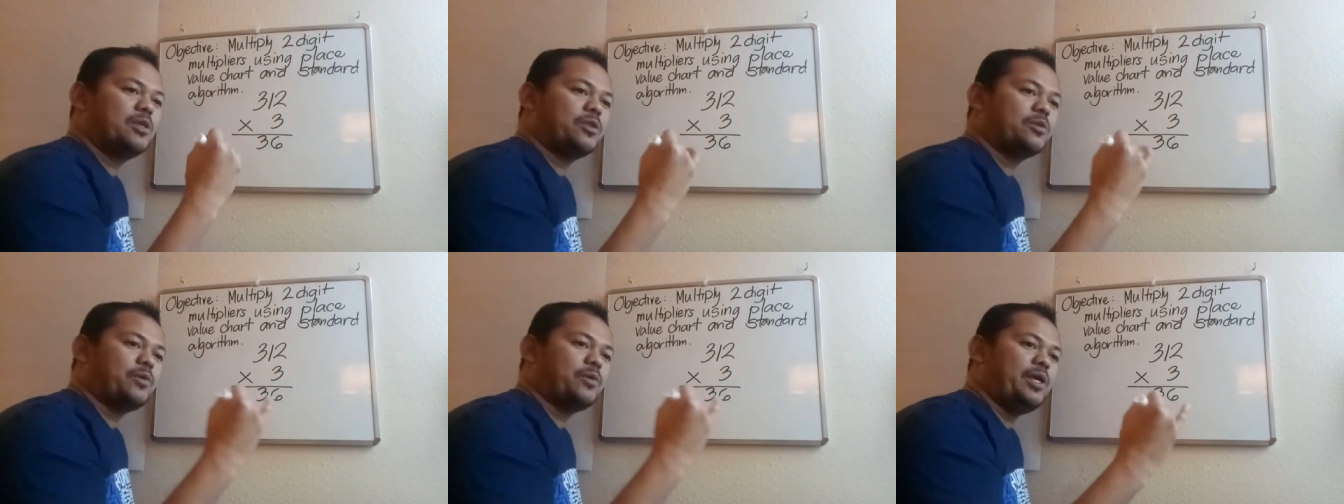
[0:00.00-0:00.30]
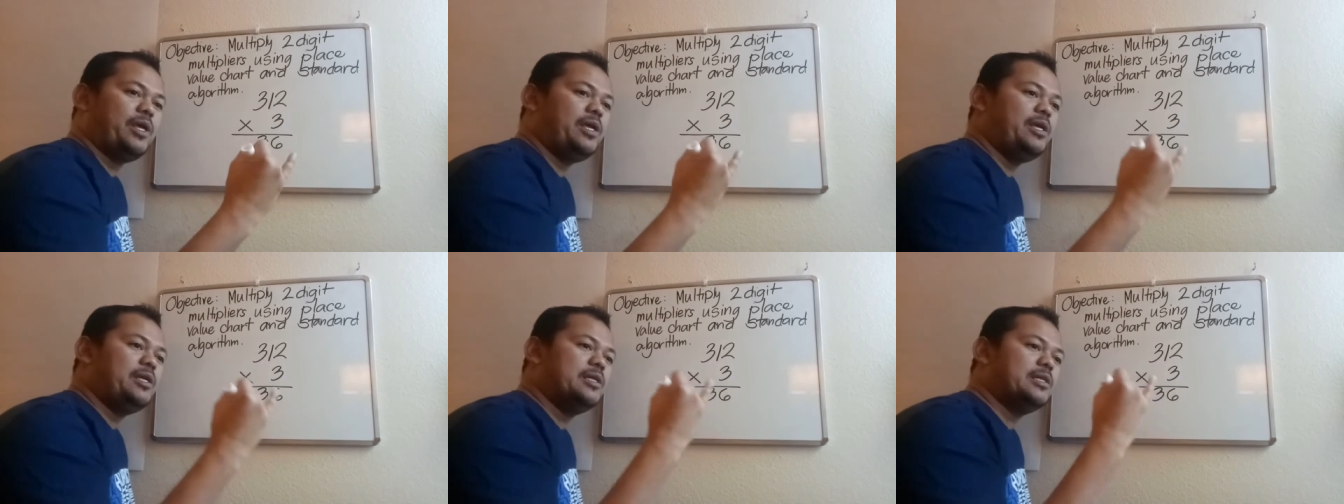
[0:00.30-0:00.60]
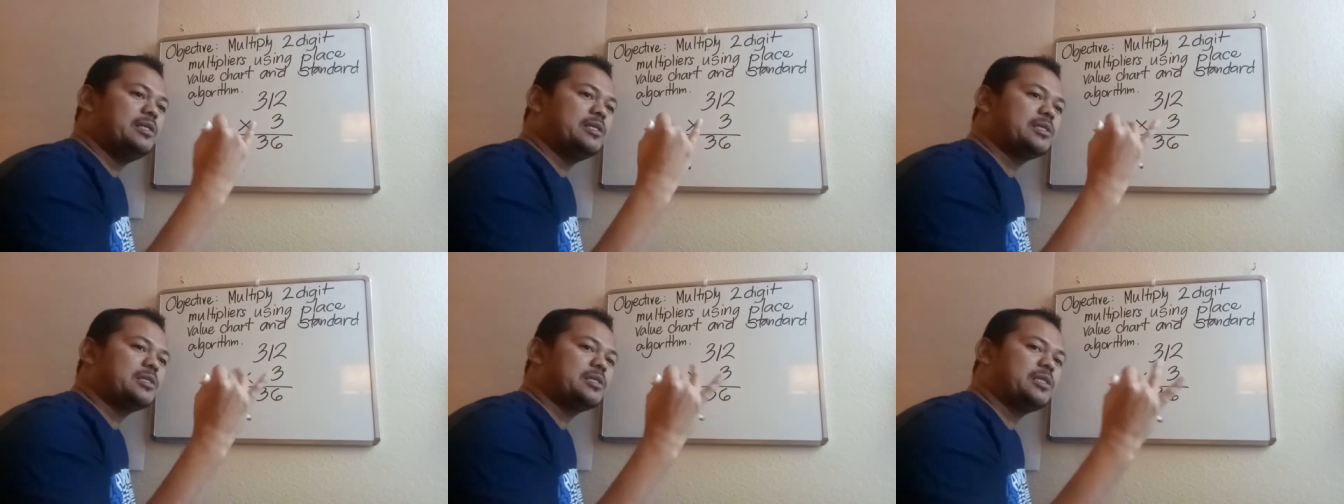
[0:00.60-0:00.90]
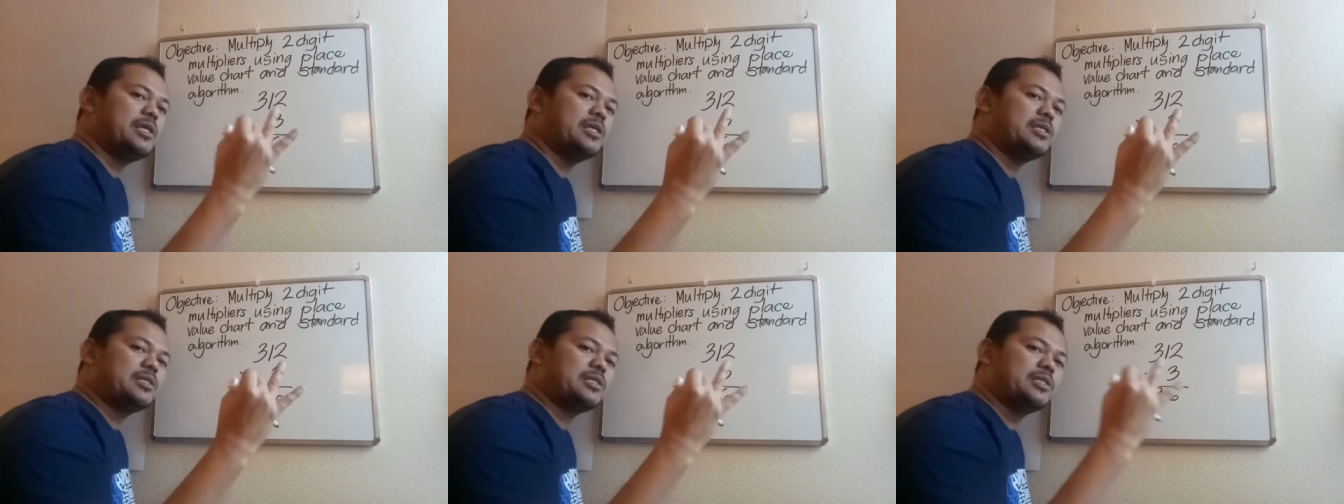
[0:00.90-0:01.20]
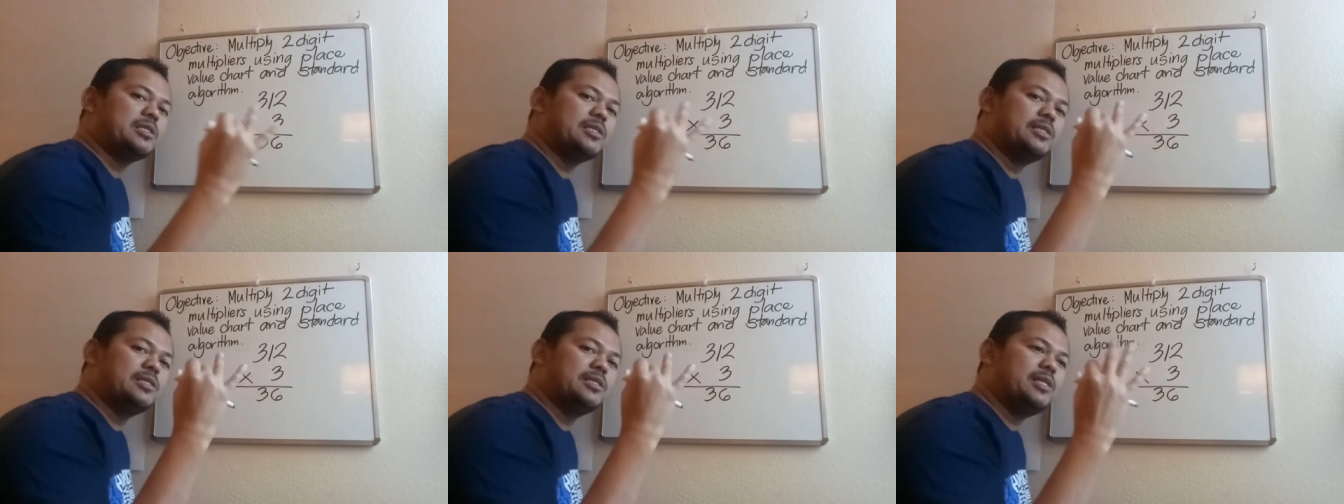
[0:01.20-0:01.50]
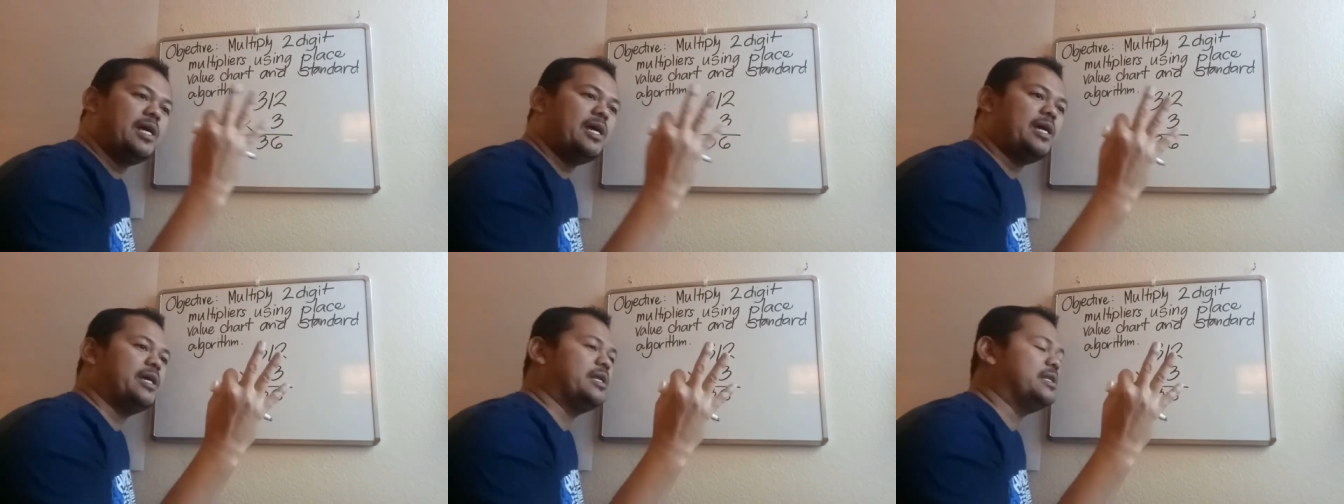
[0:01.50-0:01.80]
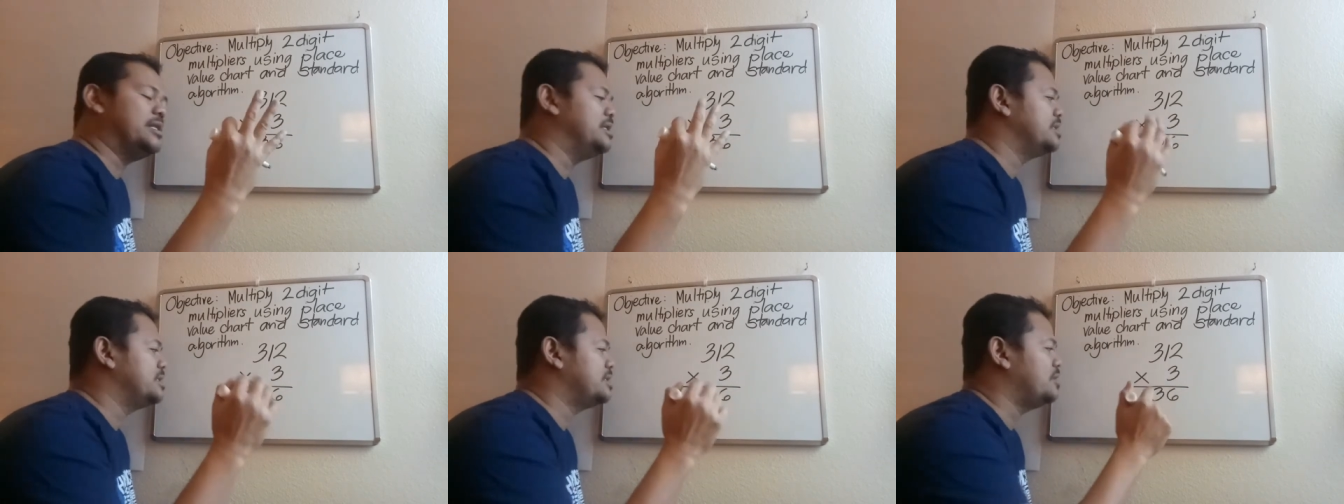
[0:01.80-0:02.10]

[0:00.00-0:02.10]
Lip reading: 3, 6, 9.